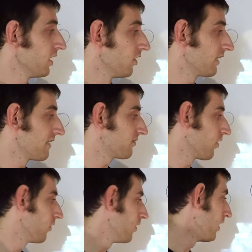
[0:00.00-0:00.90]
Okay,
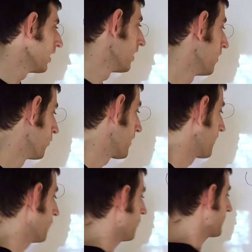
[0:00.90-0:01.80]
so
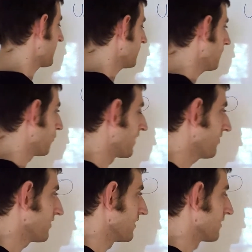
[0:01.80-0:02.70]
what we end up
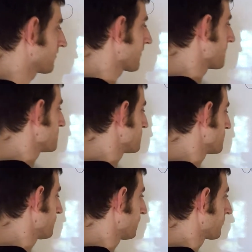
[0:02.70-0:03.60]
with is
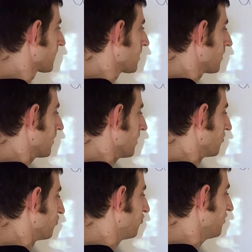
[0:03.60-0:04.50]

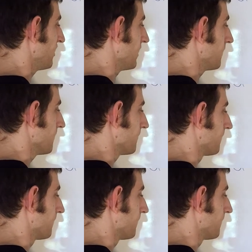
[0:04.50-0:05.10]
G